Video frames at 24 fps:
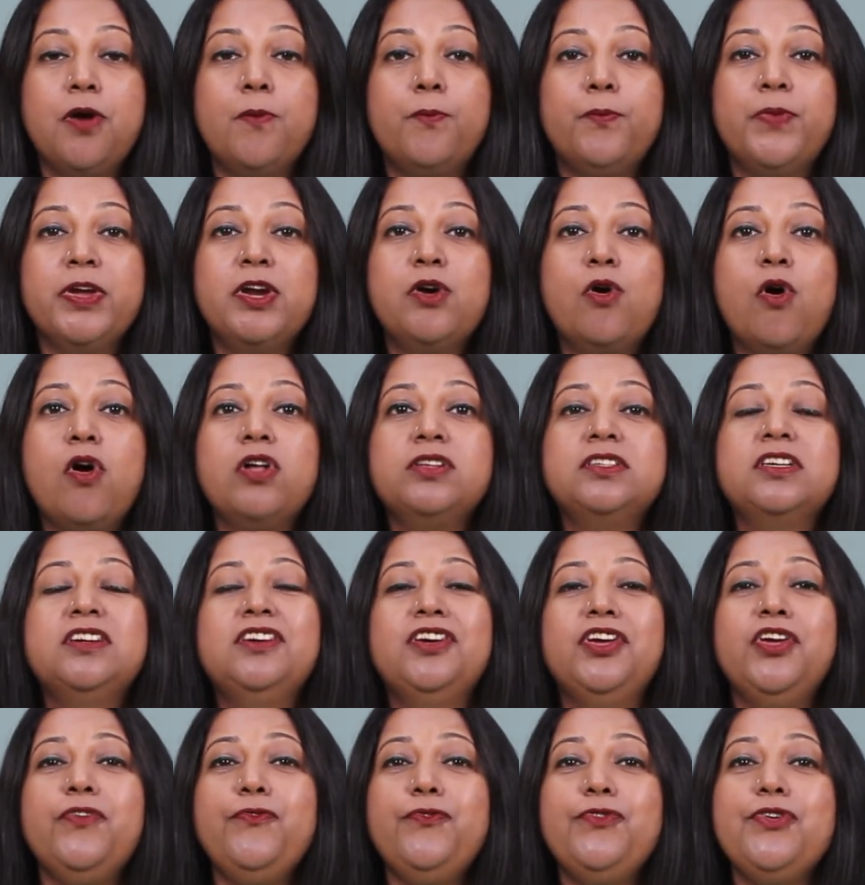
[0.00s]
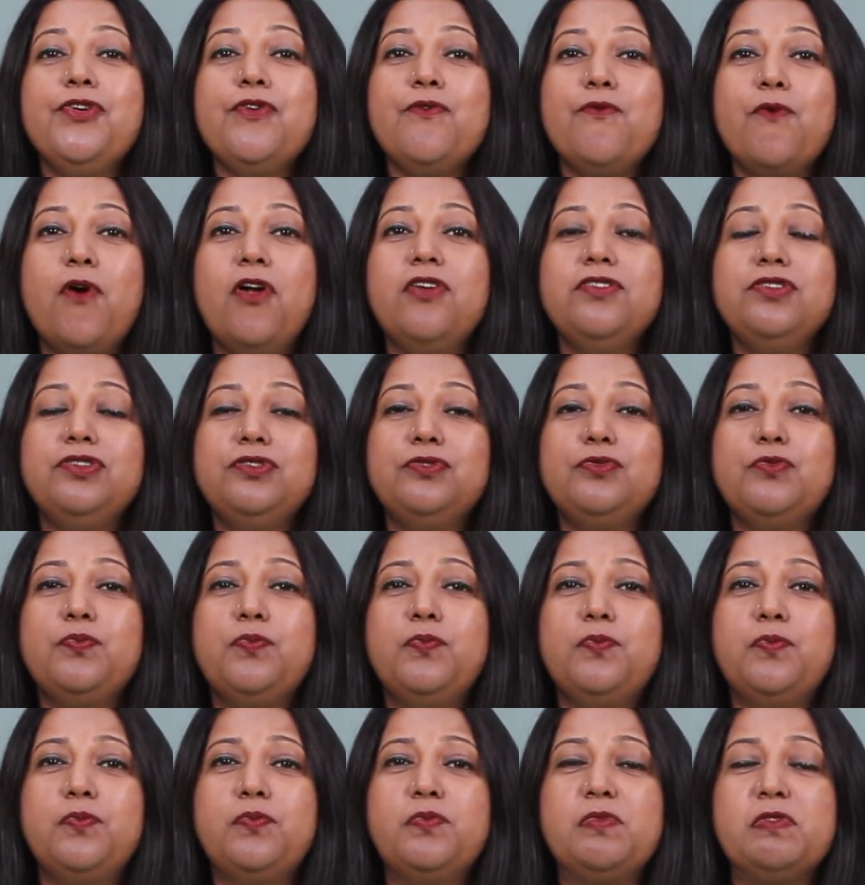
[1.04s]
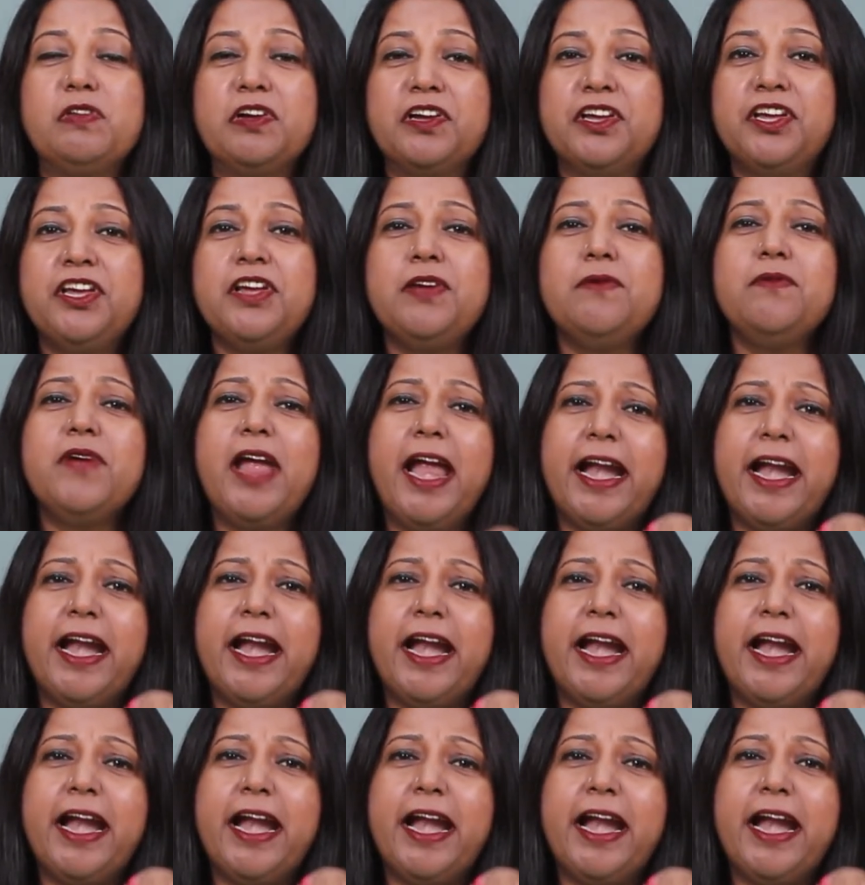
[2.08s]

Because if you want to give